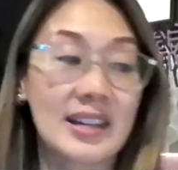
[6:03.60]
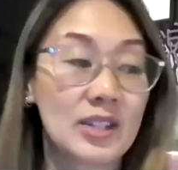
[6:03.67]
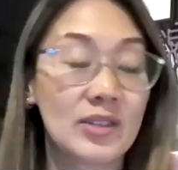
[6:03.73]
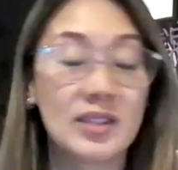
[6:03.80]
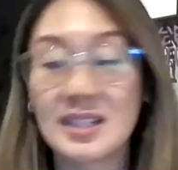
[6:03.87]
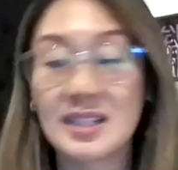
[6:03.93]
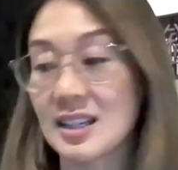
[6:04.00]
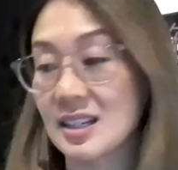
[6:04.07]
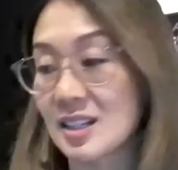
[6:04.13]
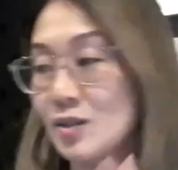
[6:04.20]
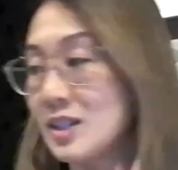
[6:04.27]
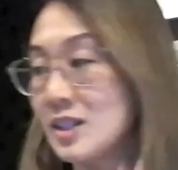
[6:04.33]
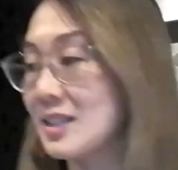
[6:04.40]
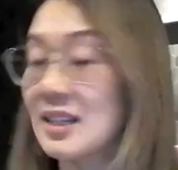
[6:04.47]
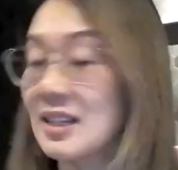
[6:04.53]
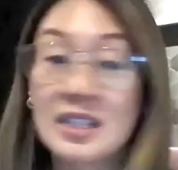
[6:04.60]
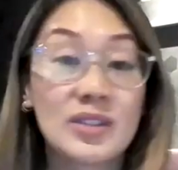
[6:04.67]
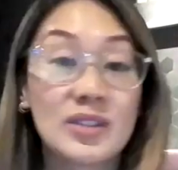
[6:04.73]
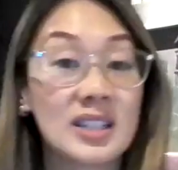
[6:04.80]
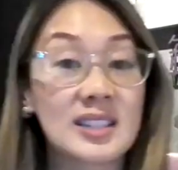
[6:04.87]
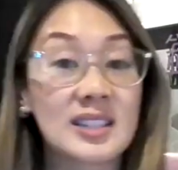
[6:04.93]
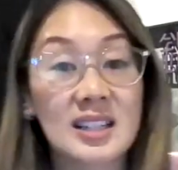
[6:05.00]
activities, activities,
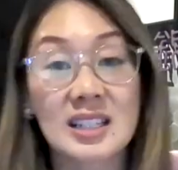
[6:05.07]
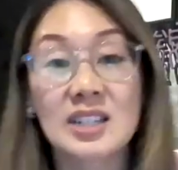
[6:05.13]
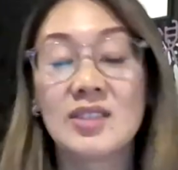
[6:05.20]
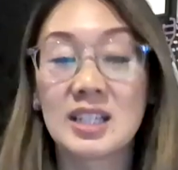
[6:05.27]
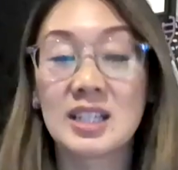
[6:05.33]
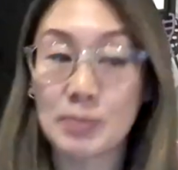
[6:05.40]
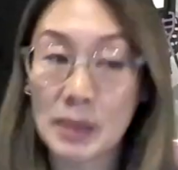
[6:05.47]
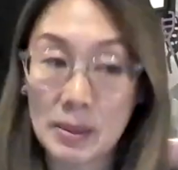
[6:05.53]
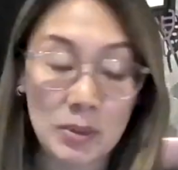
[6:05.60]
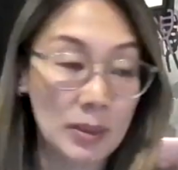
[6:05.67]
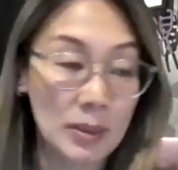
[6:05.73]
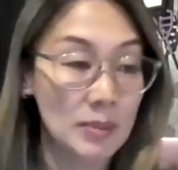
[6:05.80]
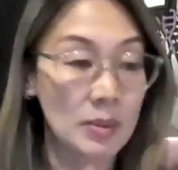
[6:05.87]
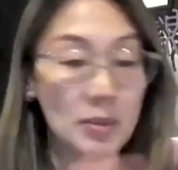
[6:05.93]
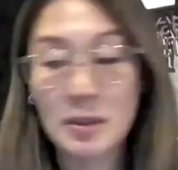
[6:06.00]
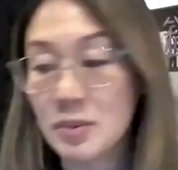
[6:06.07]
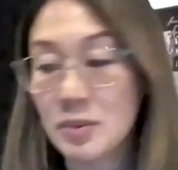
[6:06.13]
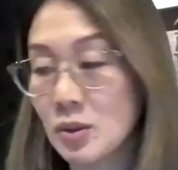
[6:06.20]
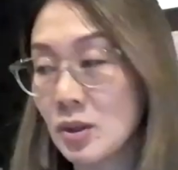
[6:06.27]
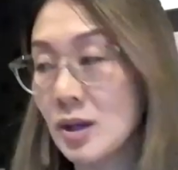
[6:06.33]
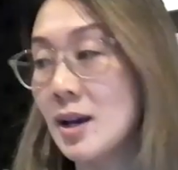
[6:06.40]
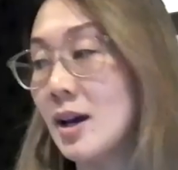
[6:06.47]
activities, activities, people, people,
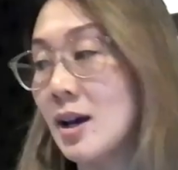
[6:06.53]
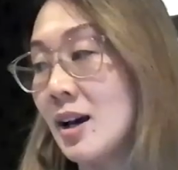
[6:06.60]
people.